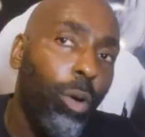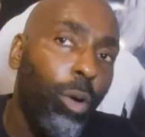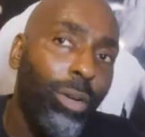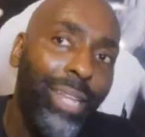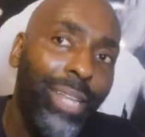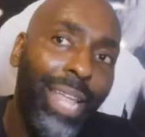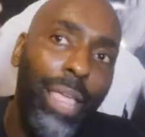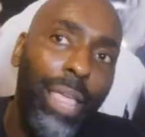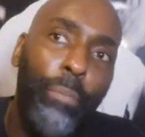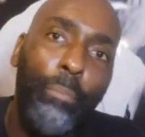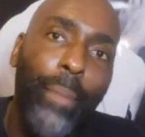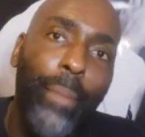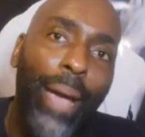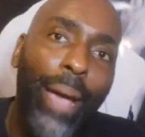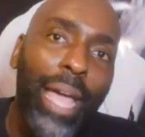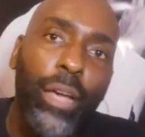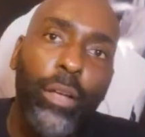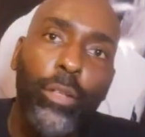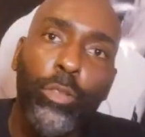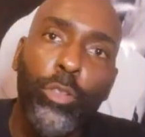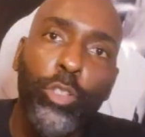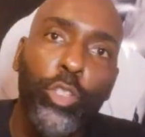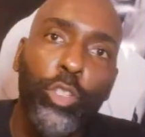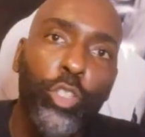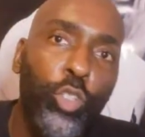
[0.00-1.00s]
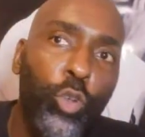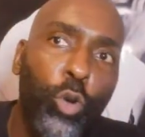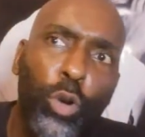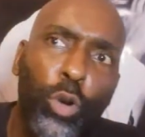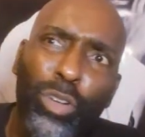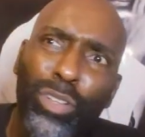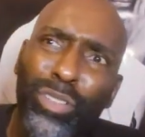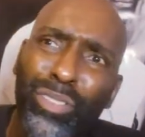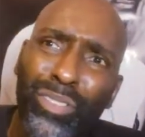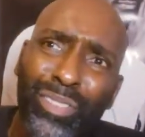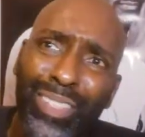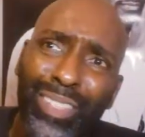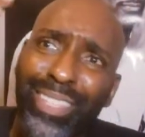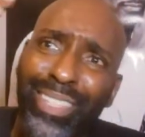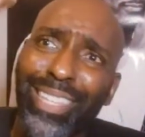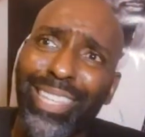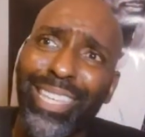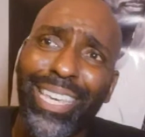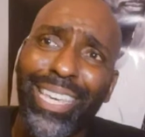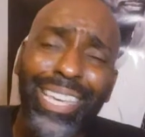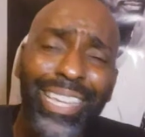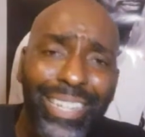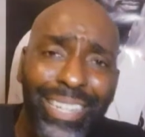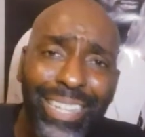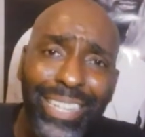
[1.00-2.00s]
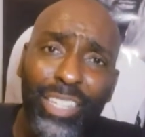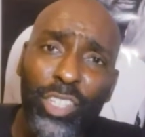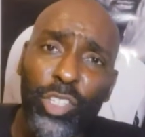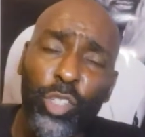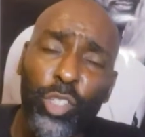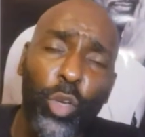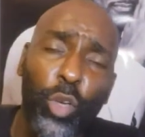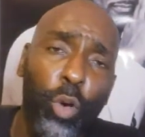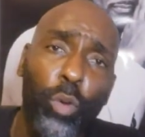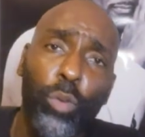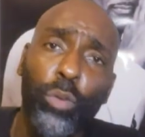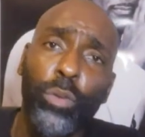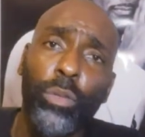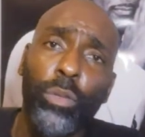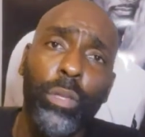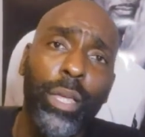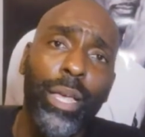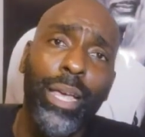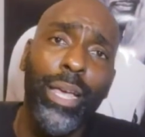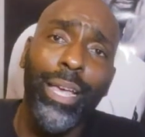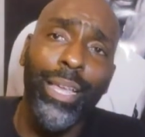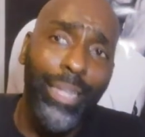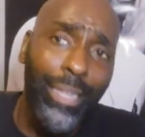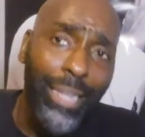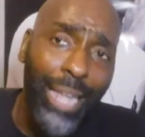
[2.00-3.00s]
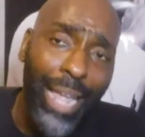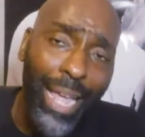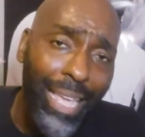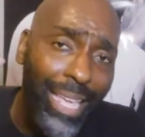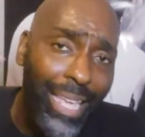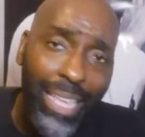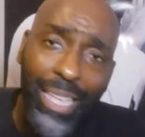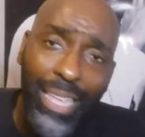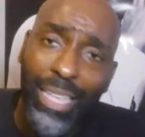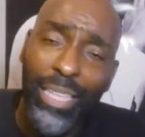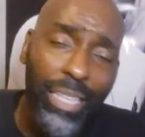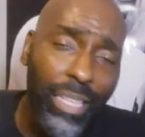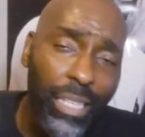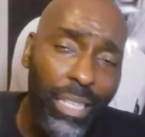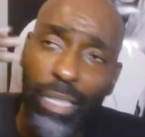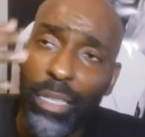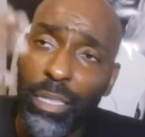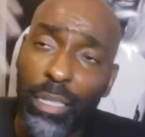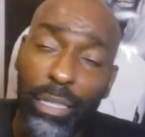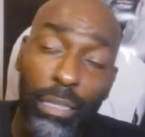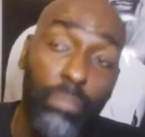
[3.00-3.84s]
or that Michael Jordan killing zone that he's